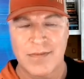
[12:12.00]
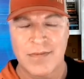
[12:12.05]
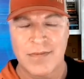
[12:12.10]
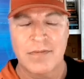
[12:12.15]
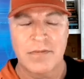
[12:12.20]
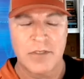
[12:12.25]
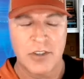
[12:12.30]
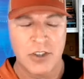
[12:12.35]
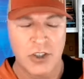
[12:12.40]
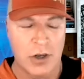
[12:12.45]

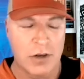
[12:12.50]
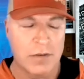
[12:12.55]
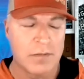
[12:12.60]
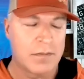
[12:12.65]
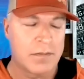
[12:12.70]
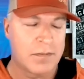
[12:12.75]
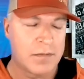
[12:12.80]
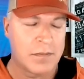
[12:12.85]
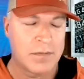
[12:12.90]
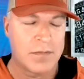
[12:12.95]

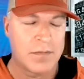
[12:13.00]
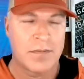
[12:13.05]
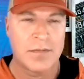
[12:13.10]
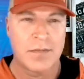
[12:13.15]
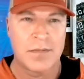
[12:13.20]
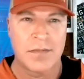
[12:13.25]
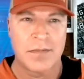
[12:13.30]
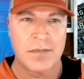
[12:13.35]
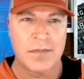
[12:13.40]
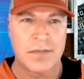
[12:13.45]

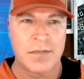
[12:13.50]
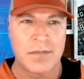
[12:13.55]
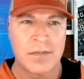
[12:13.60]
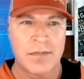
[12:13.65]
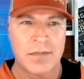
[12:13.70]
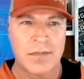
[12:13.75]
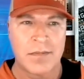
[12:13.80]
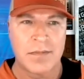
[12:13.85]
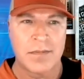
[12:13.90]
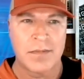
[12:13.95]

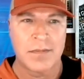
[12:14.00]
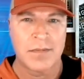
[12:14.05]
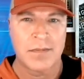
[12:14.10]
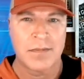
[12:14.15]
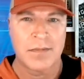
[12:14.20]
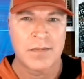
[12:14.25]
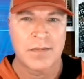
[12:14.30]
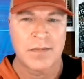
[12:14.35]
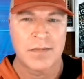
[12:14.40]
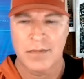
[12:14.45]

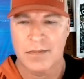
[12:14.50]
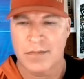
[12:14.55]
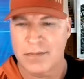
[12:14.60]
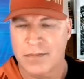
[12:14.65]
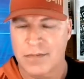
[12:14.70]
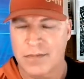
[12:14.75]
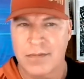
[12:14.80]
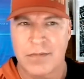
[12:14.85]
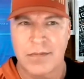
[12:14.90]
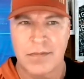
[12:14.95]

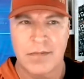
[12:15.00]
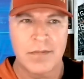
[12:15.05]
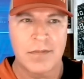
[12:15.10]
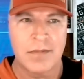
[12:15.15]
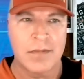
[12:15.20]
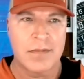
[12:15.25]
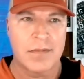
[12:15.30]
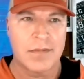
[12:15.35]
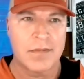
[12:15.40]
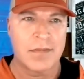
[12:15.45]

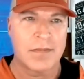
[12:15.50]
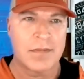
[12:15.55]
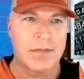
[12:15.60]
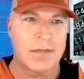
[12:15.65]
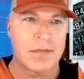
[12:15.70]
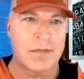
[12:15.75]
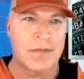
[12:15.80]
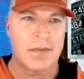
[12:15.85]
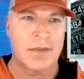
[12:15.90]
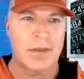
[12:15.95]

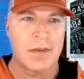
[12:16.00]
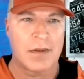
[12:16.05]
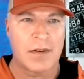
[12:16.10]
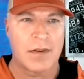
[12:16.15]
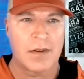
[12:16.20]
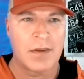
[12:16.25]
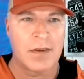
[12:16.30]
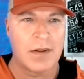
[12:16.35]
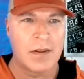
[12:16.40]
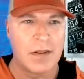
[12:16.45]

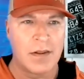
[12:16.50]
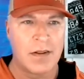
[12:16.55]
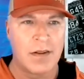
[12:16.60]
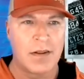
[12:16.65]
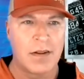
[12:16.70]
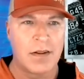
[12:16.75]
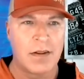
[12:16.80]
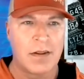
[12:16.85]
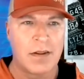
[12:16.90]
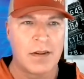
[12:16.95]

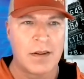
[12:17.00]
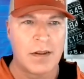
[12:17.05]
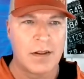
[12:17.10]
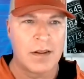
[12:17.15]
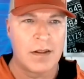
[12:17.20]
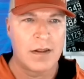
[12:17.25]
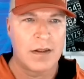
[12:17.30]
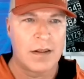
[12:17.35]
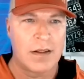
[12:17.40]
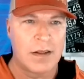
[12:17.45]

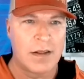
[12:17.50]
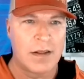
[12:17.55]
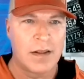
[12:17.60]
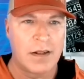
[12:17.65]
(silent)